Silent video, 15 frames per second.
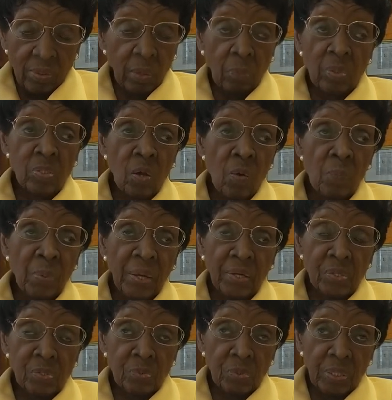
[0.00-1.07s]
that was on
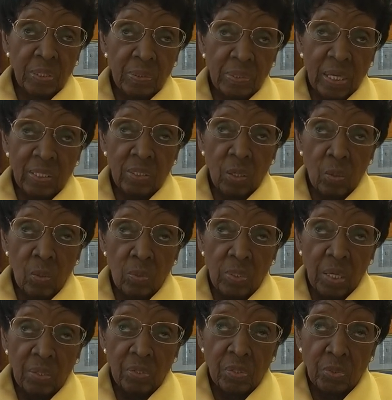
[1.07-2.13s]
Baker Street, that's a whole
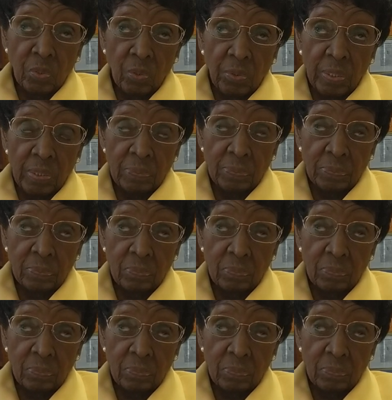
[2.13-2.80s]
nother story,